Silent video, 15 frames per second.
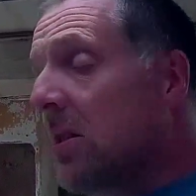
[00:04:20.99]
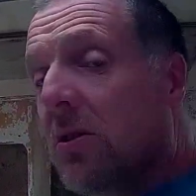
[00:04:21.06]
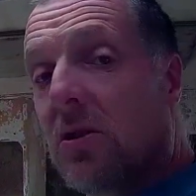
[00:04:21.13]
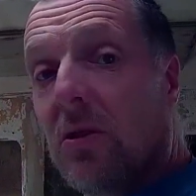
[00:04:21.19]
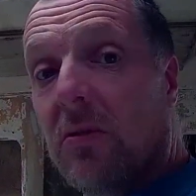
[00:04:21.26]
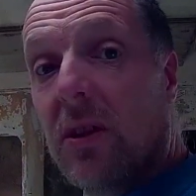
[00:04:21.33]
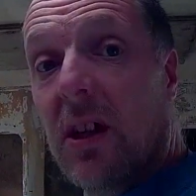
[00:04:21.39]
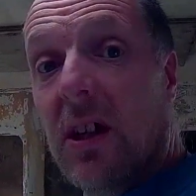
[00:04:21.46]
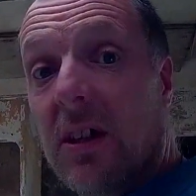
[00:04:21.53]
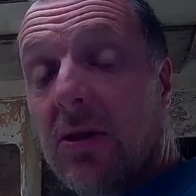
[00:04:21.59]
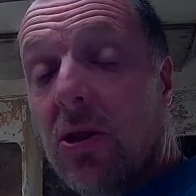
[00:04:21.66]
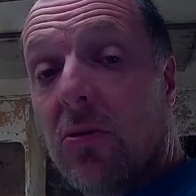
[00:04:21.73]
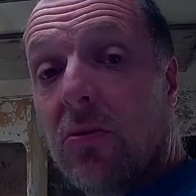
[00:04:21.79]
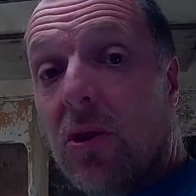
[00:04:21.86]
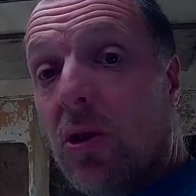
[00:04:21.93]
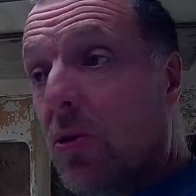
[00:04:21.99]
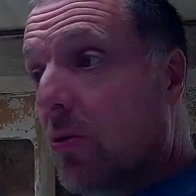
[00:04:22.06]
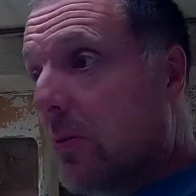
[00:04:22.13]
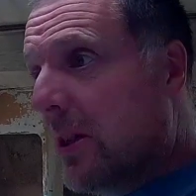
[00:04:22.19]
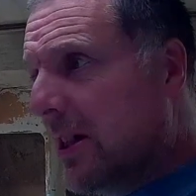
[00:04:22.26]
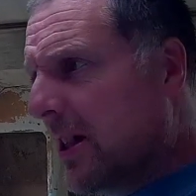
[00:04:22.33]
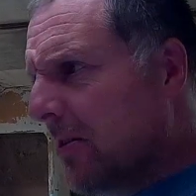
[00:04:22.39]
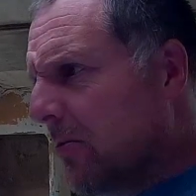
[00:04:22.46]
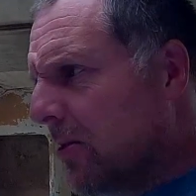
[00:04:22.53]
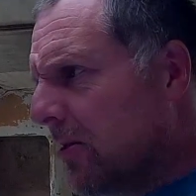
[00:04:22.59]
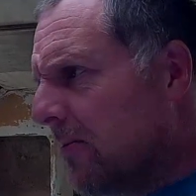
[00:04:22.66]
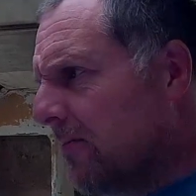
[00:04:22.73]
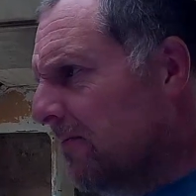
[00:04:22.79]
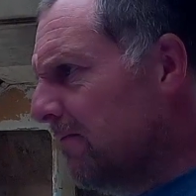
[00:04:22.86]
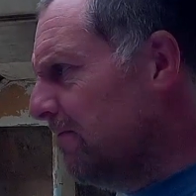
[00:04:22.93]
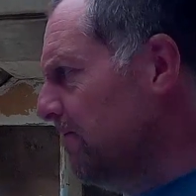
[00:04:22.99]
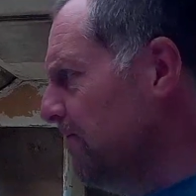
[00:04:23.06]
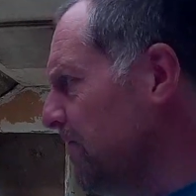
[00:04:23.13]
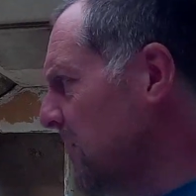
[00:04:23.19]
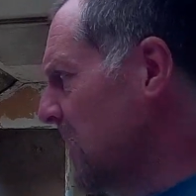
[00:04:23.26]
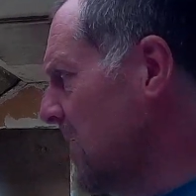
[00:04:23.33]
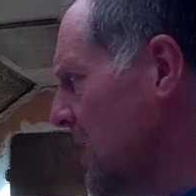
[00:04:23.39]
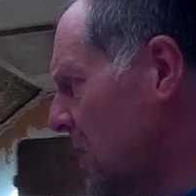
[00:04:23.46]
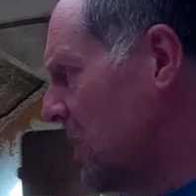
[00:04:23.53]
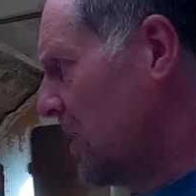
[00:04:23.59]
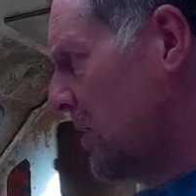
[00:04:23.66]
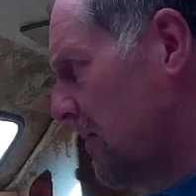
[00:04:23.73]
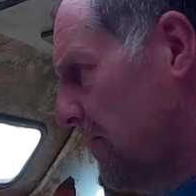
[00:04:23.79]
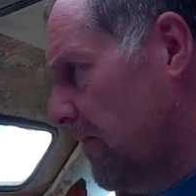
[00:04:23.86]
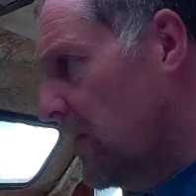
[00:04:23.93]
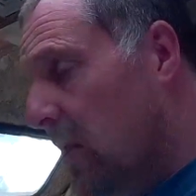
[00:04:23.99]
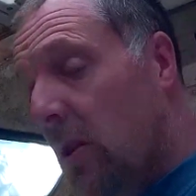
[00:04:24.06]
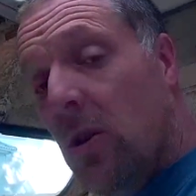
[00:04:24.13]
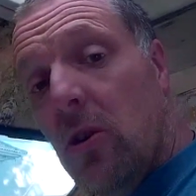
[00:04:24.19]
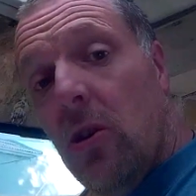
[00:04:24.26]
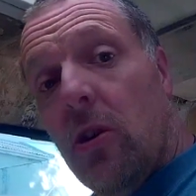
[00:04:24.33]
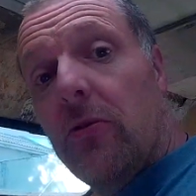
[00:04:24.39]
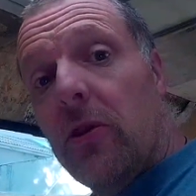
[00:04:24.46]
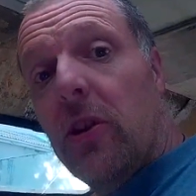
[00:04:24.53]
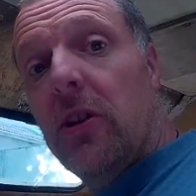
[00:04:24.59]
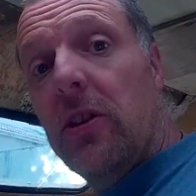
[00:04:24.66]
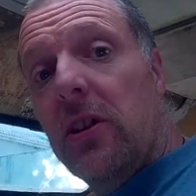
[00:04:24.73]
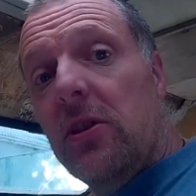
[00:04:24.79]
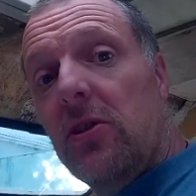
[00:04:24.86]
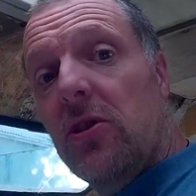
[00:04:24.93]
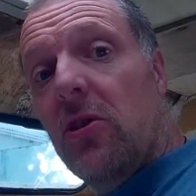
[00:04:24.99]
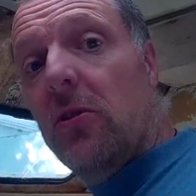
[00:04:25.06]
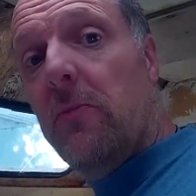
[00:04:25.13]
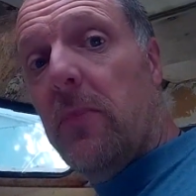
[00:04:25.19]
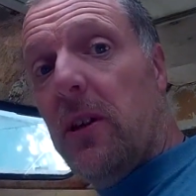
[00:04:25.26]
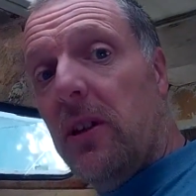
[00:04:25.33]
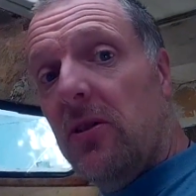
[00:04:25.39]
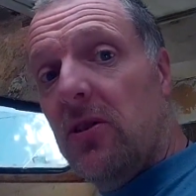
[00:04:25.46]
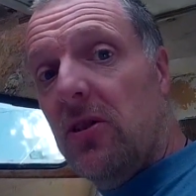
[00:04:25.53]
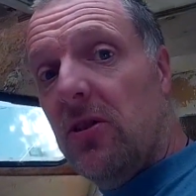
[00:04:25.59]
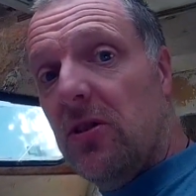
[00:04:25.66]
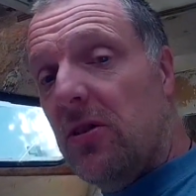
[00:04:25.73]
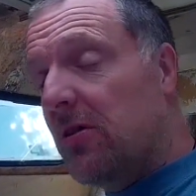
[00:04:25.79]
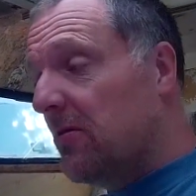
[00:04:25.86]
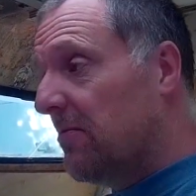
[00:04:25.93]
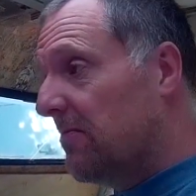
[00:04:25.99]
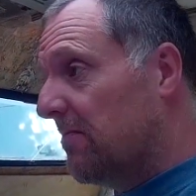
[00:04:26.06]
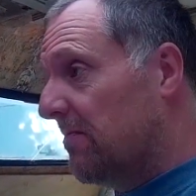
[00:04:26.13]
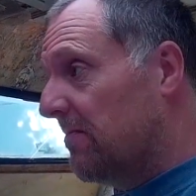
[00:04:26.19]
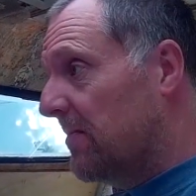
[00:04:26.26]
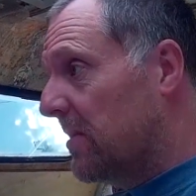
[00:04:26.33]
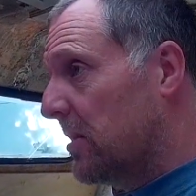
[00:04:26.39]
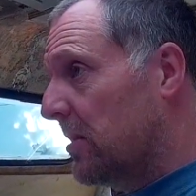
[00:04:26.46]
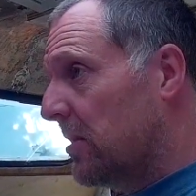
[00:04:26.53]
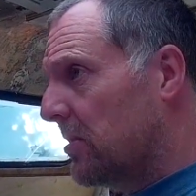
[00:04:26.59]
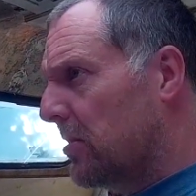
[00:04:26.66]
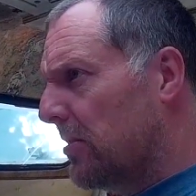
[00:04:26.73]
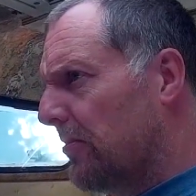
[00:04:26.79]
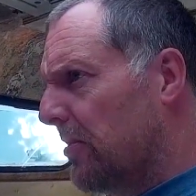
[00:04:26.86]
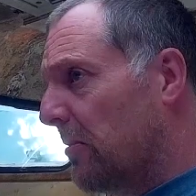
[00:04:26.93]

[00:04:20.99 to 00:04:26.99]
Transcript: so yeah, don't know about that one. Um, I've cut these side pieces. I don't know if I